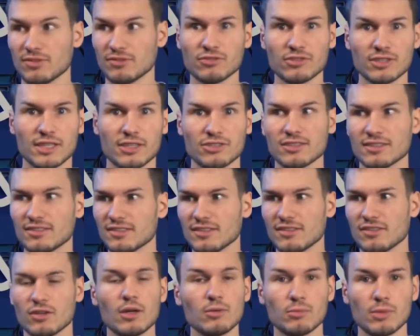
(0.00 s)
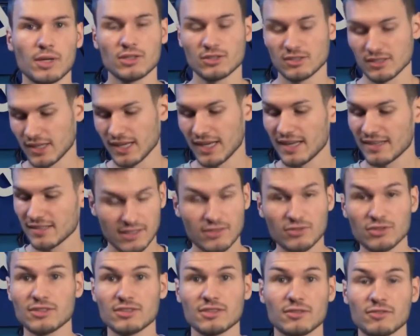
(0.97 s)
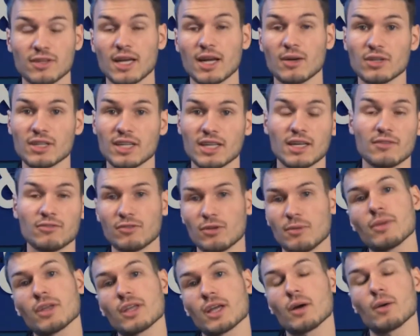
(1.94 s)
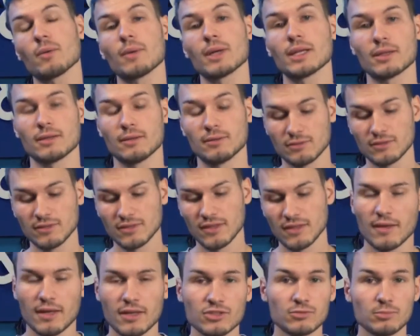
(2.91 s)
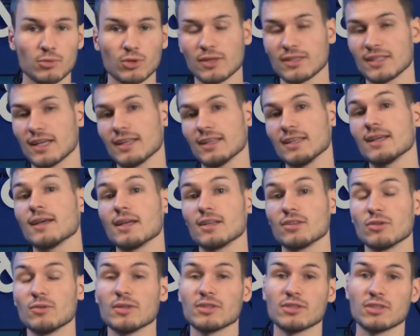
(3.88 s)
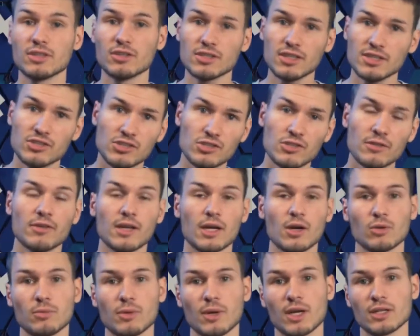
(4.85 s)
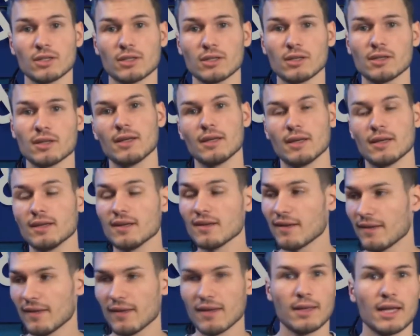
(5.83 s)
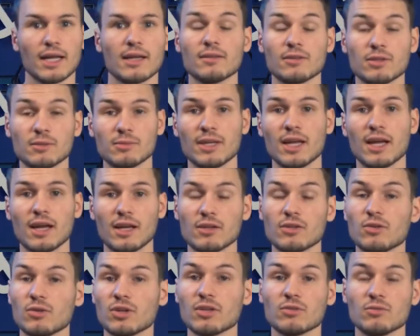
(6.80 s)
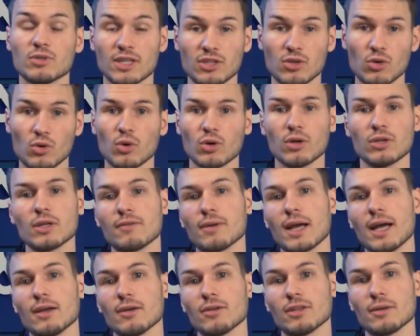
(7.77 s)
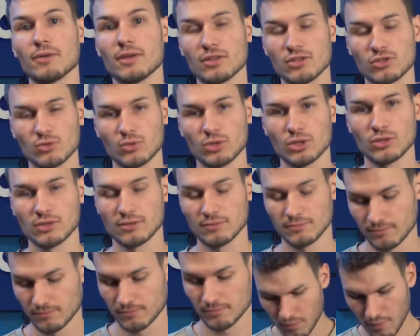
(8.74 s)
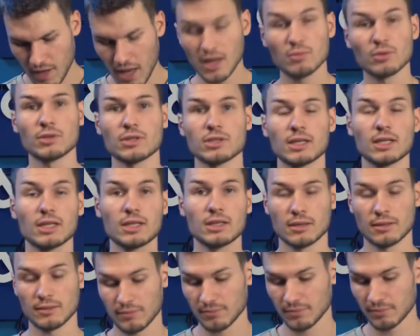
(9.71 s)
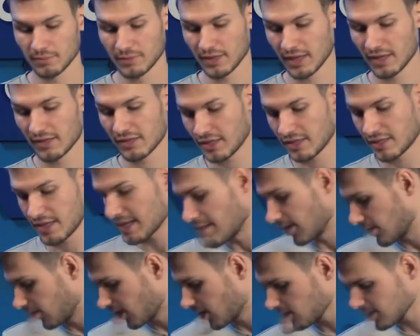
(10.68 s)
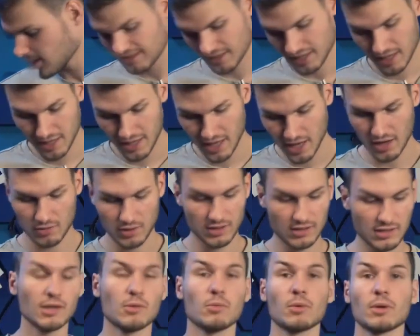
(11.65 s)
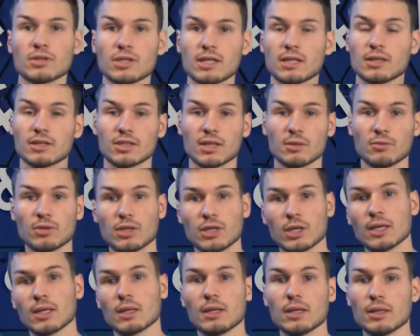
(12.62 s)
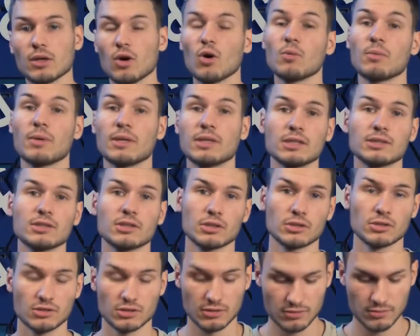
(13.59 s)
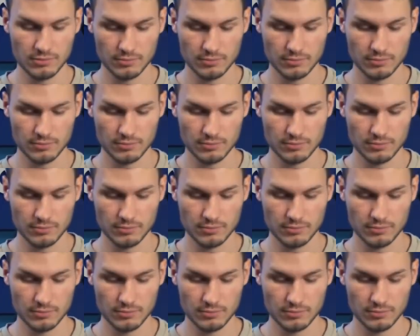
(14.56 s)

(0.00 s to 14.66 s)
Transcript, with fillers: of sensors is not much, as there is the flower care from Xiaomi, a small sensor that you insert into the flower pot. And from there, you can read all the values of the soil. I would say Let's just unpack the thing now and then we'll set it up together in Home Assistant.